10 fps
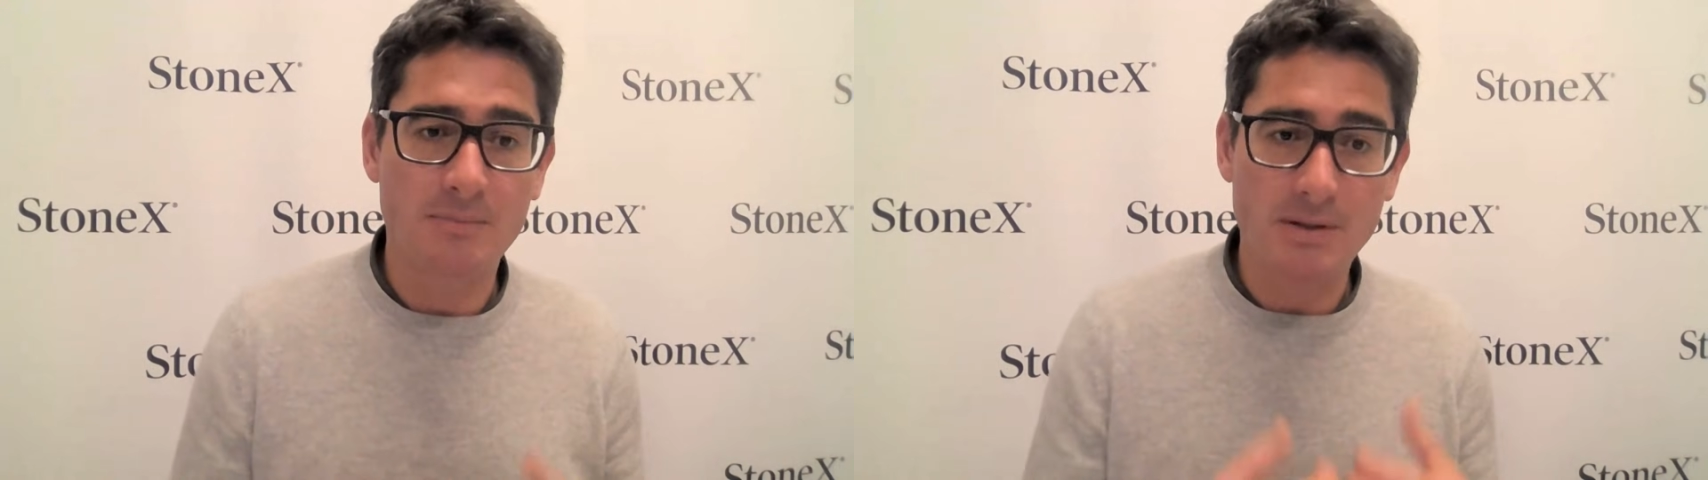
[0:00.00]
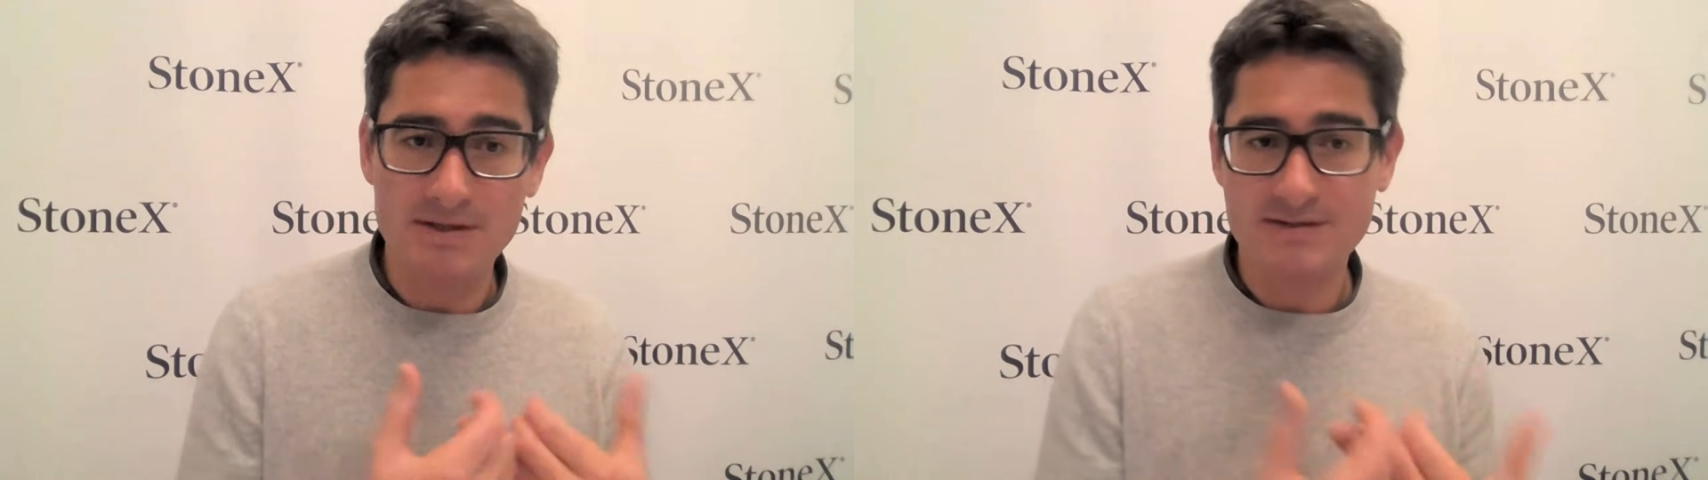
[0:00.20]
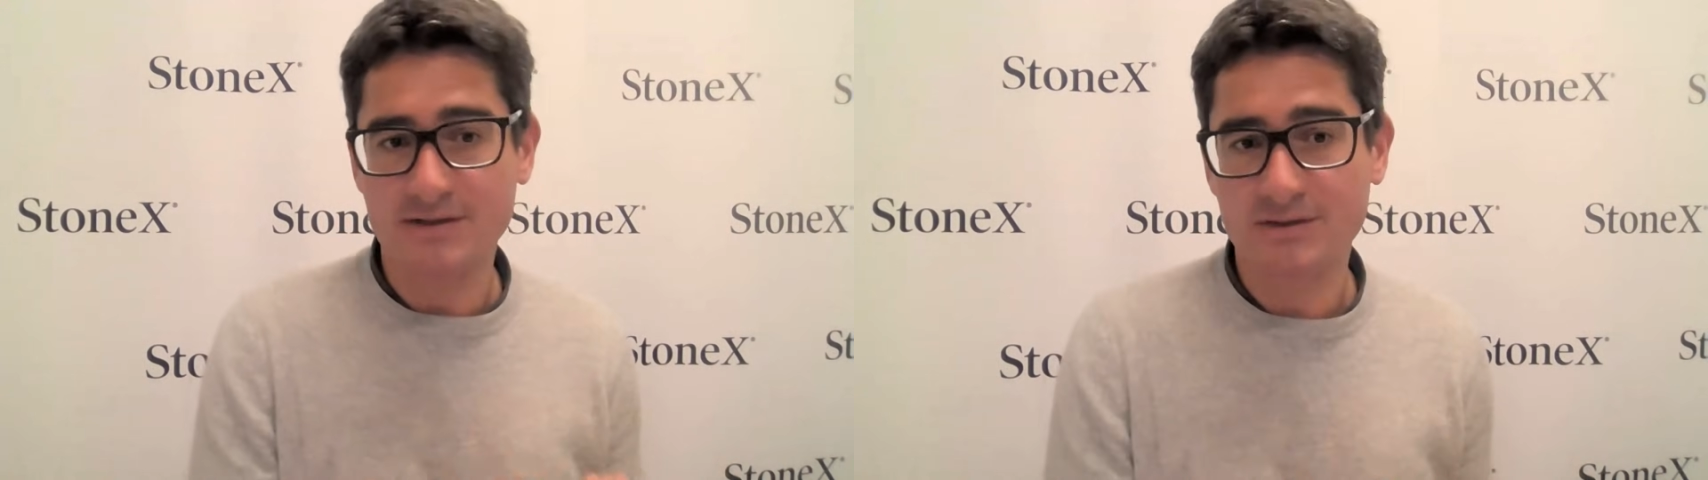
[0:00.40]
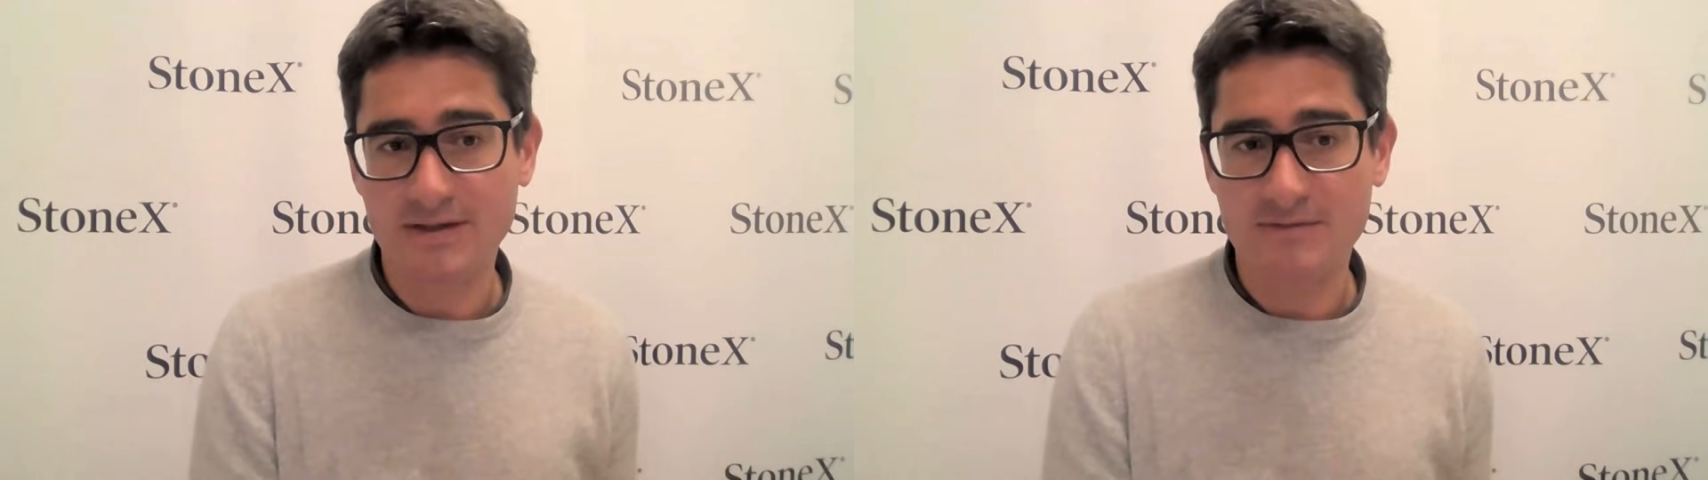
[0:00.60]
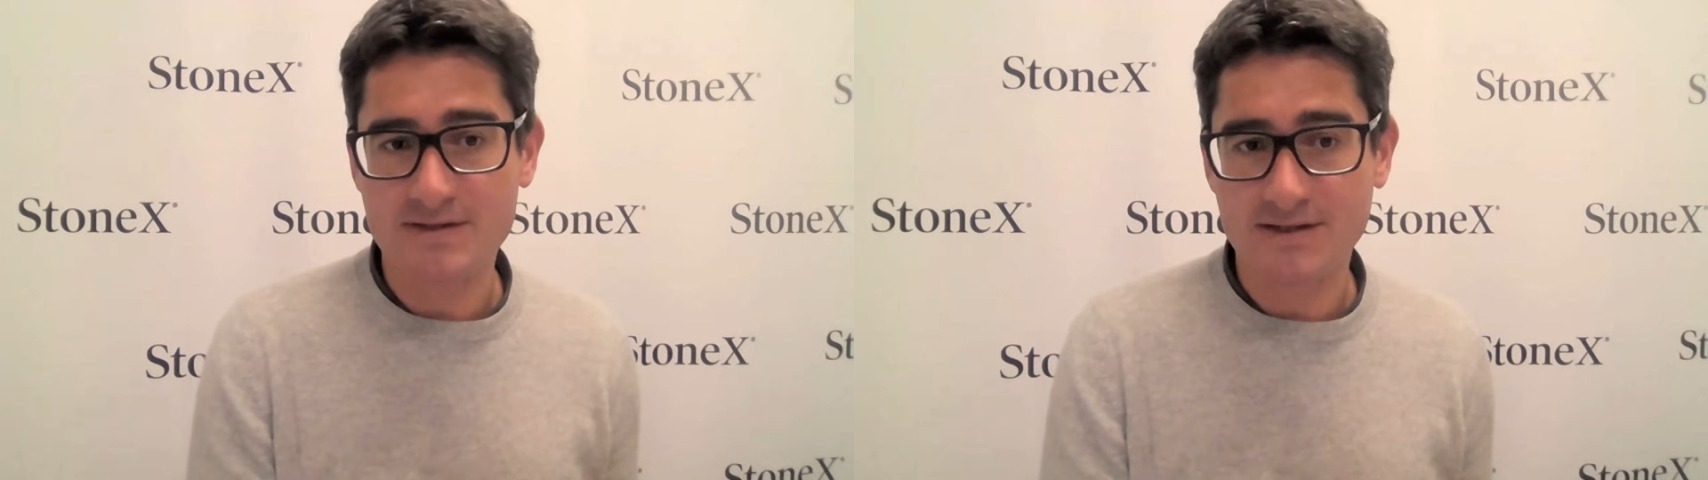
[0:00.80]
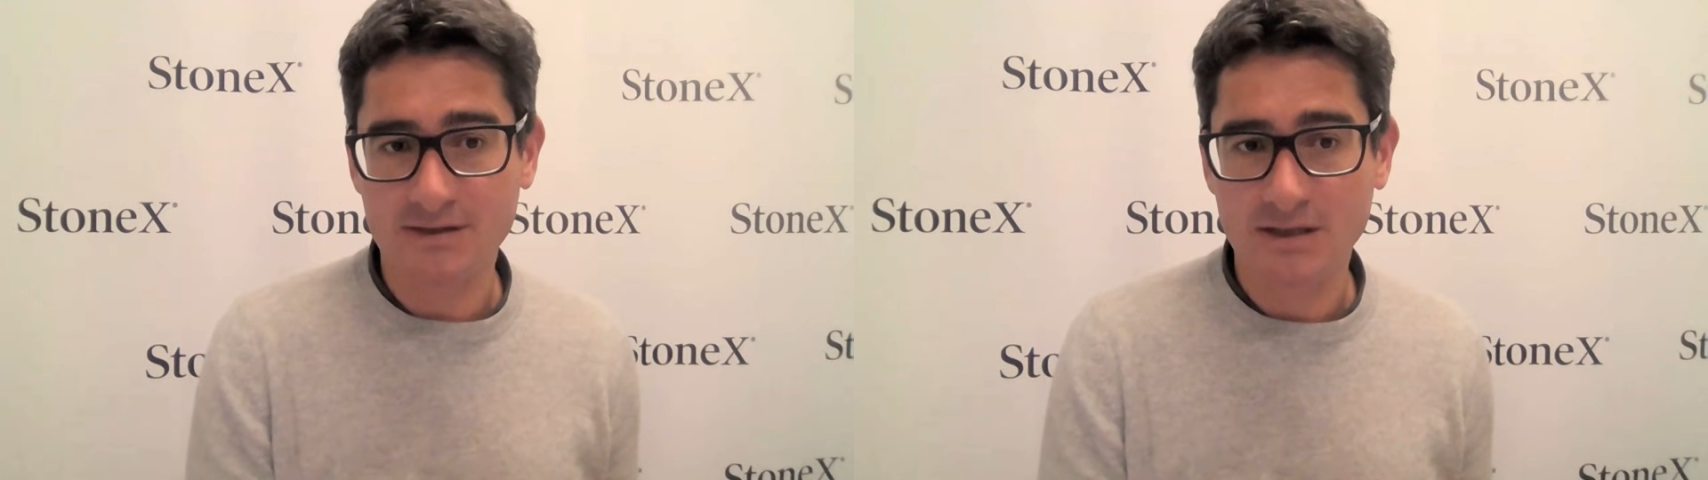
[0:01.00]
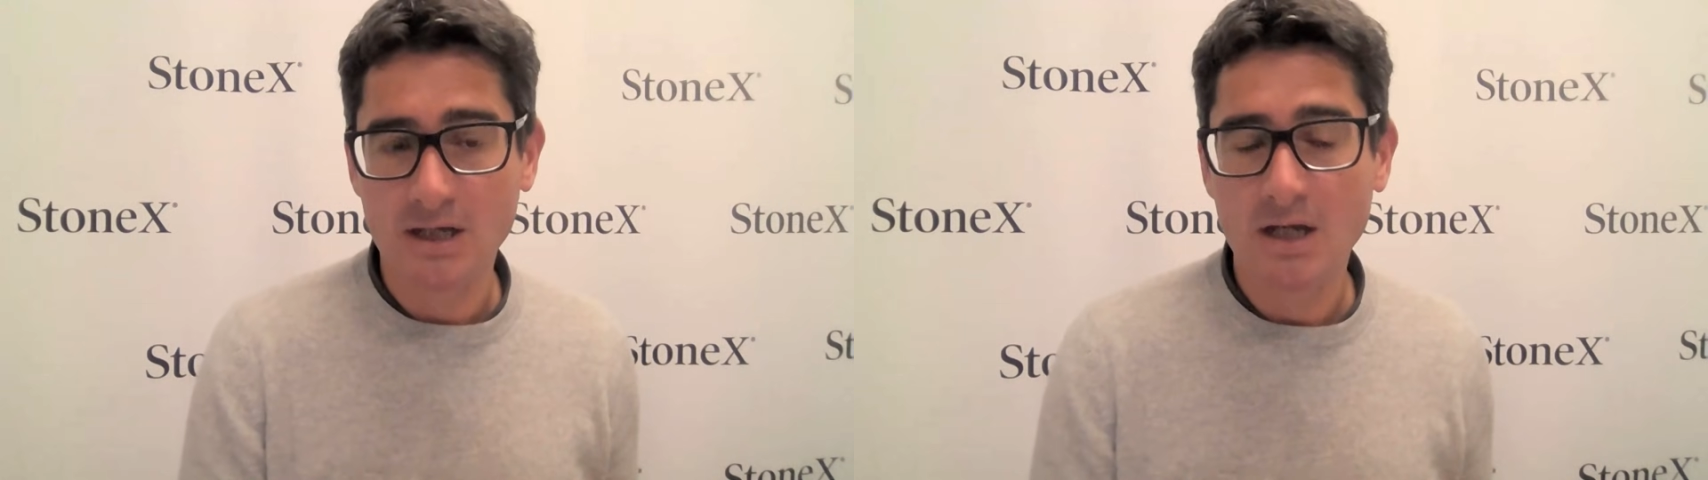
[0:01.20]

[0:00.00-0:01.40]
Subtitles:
public sector deficit,